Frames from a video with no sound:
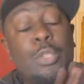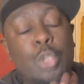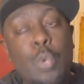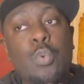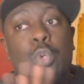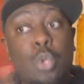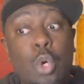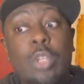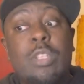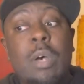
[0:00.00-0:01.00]
do
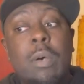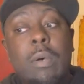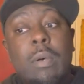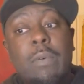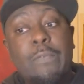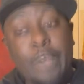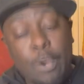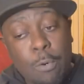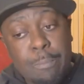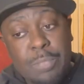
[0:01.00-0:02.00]
good
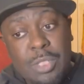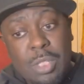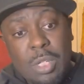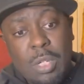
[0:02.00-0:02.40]
films,